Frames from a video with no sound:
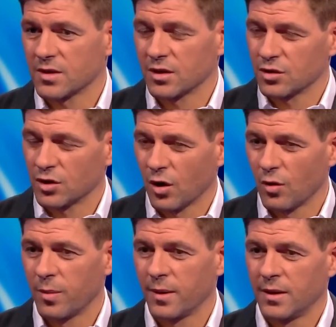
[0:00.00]
I just
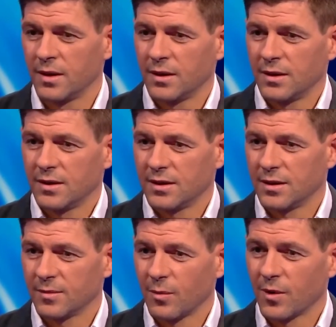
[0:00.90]
hope
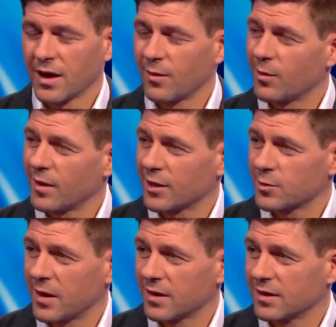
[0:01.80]
that we get what we expect,